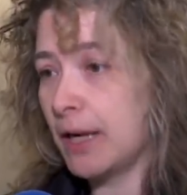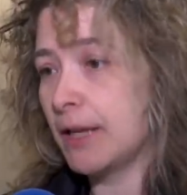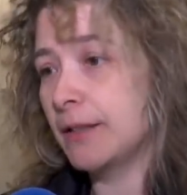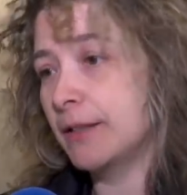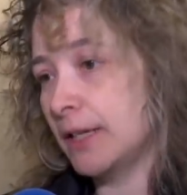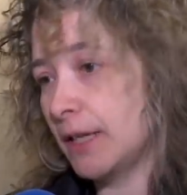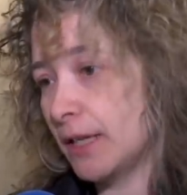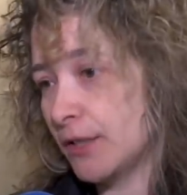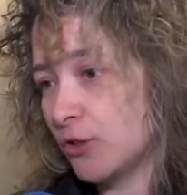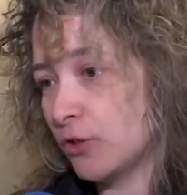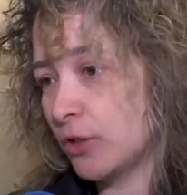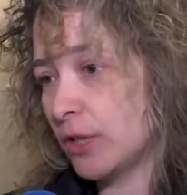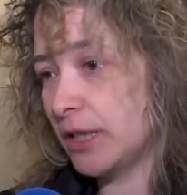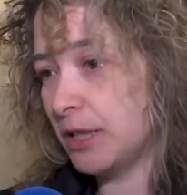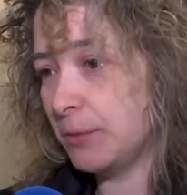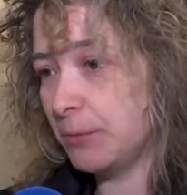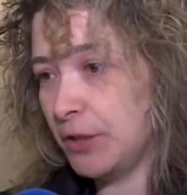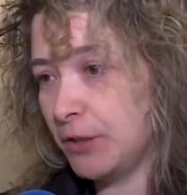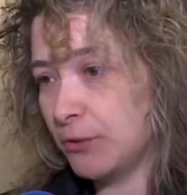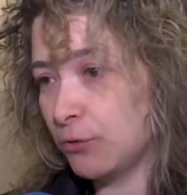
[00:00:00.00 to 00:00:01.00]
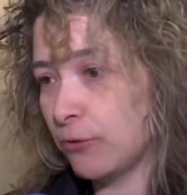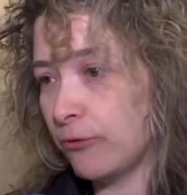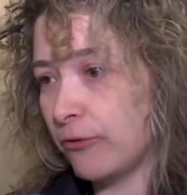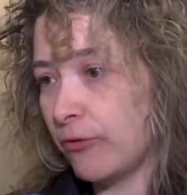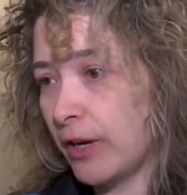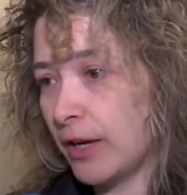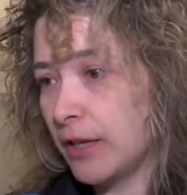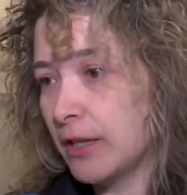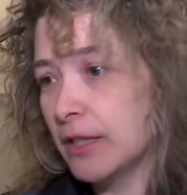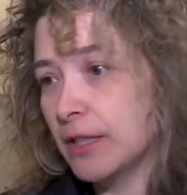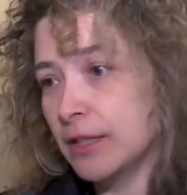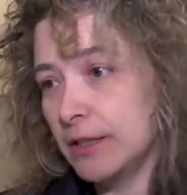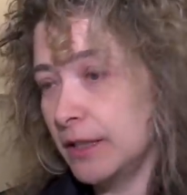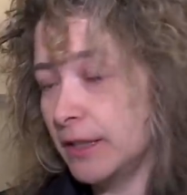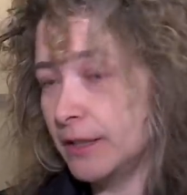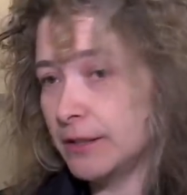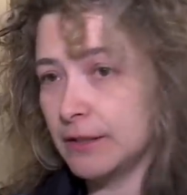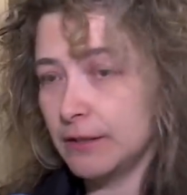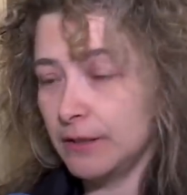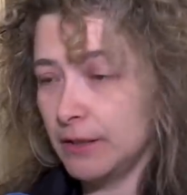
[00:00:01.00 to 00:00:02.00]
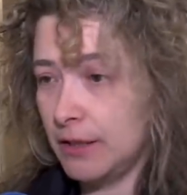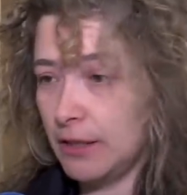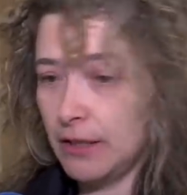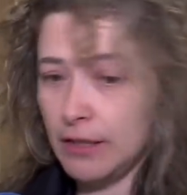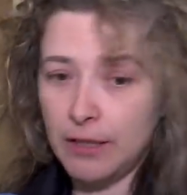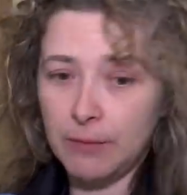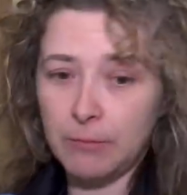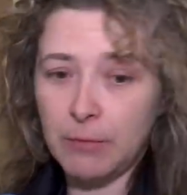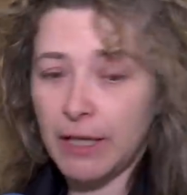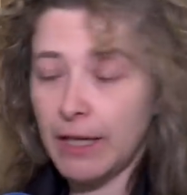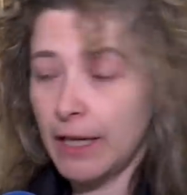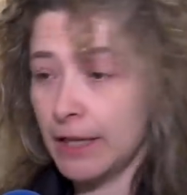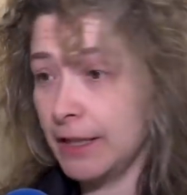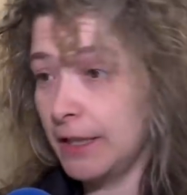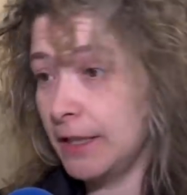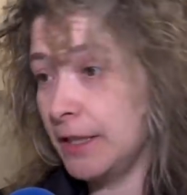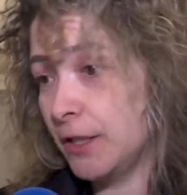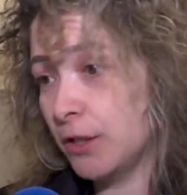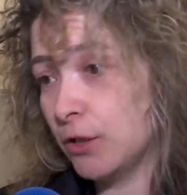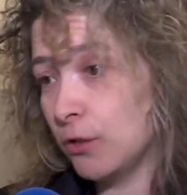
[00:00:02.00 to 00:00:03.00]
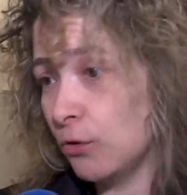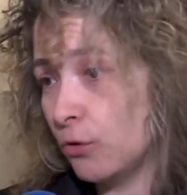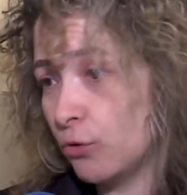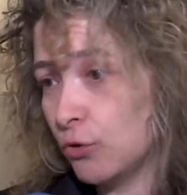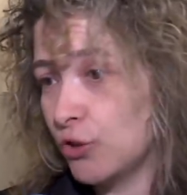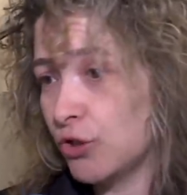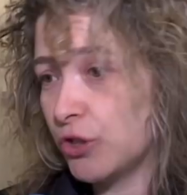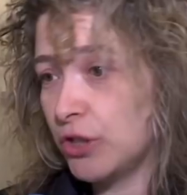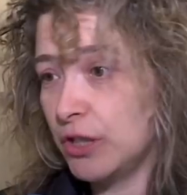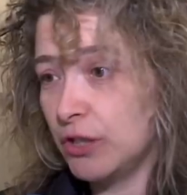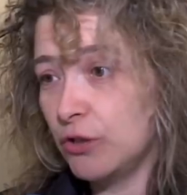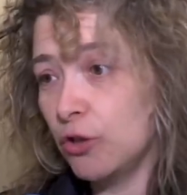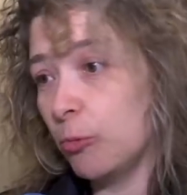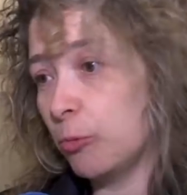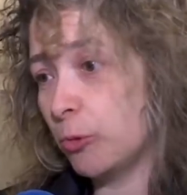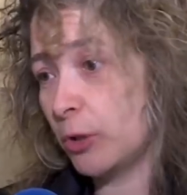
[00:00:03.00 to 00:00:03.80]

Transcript: There are checks in the territory right after the border where one